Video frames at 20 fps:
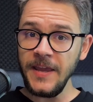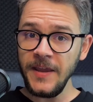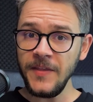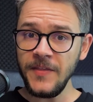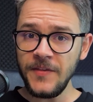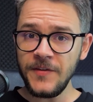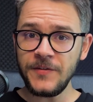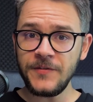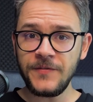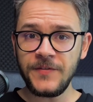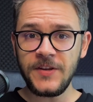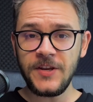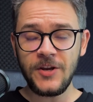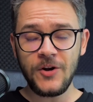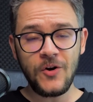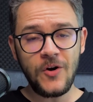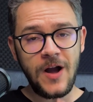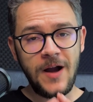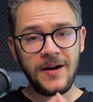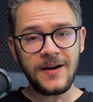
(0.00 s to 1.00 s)
In this
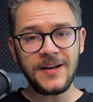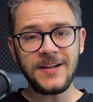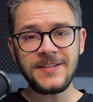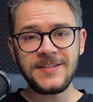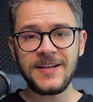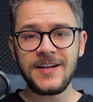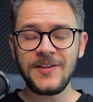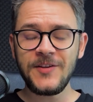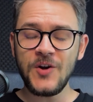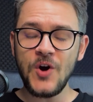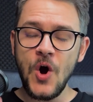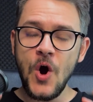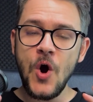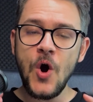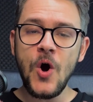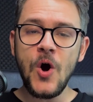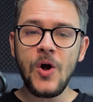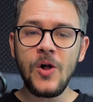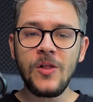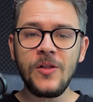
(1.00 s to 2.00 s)
video, I'm gonna tell you
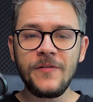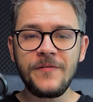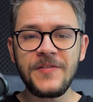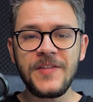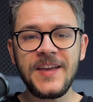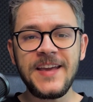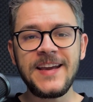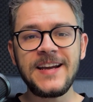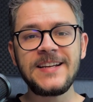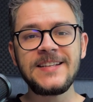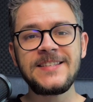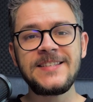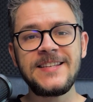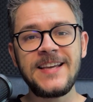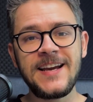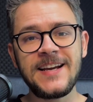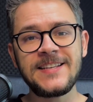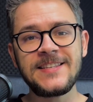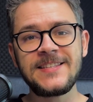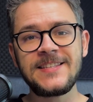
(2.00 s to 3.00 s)
all of the
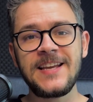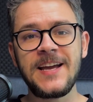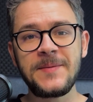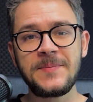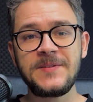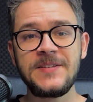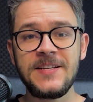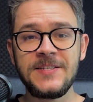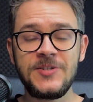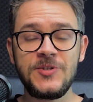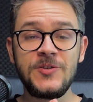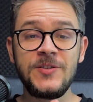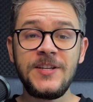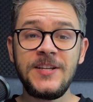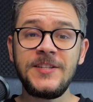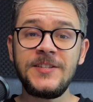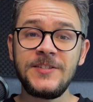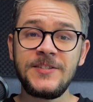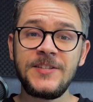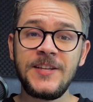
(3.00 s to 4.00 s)
exact steps that you
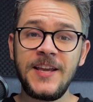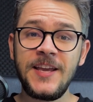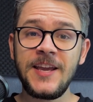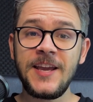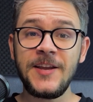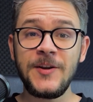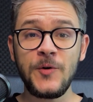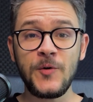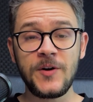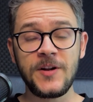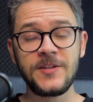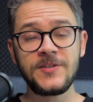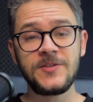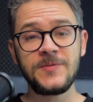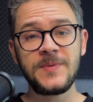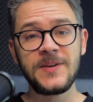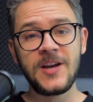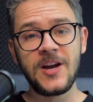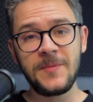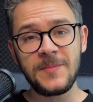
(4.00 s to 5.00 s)
need to take in order to
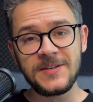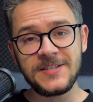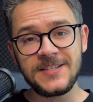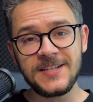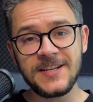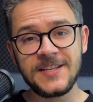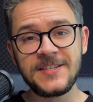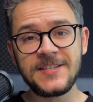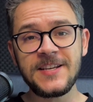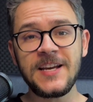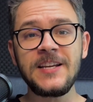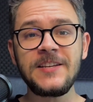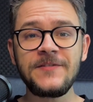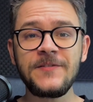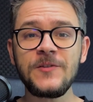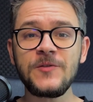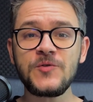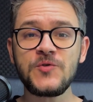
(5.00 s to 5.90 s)
become a successful